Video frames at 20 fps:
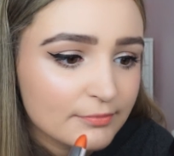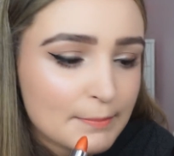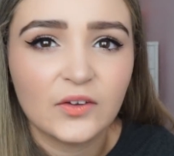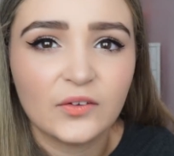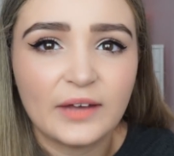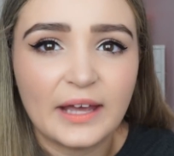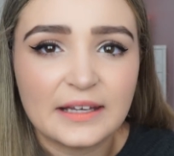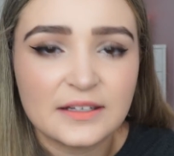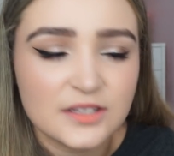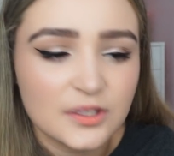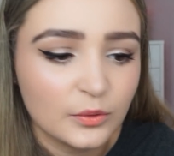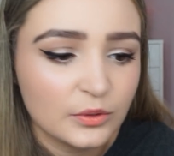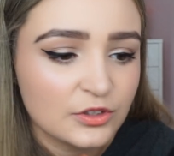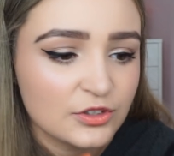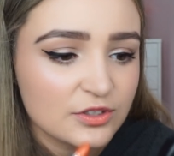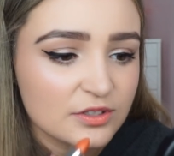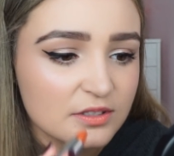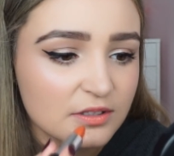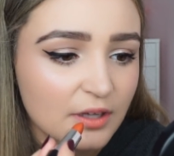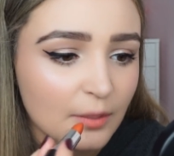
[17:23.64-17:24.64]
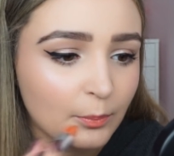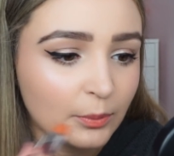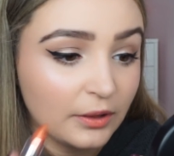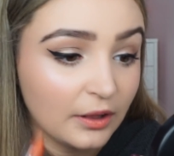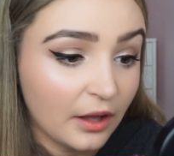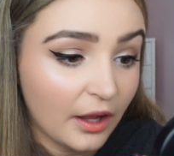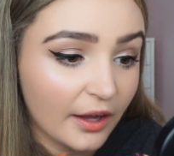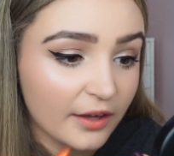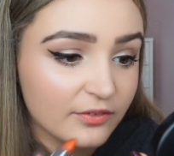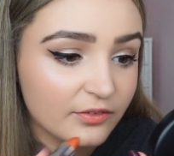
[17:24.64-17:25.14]
Okay, so it doesn't
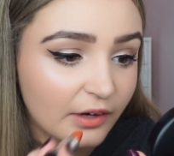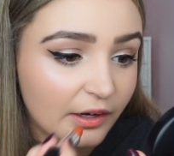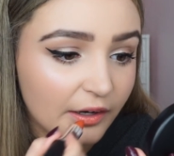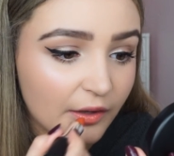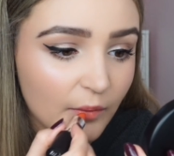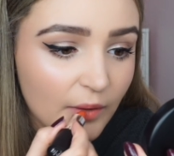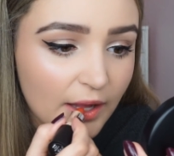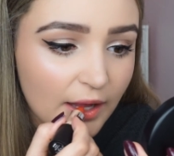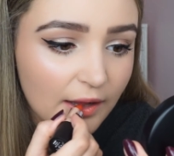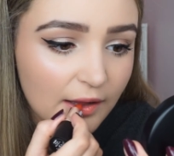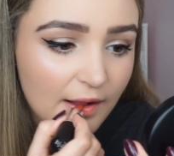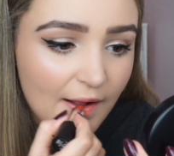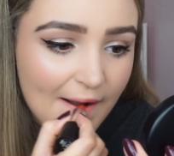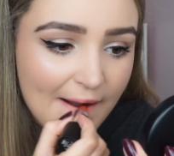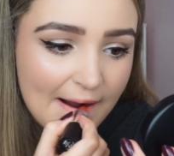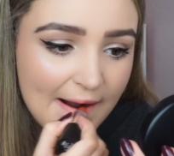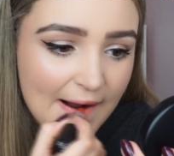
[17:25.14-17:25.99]
apply very well.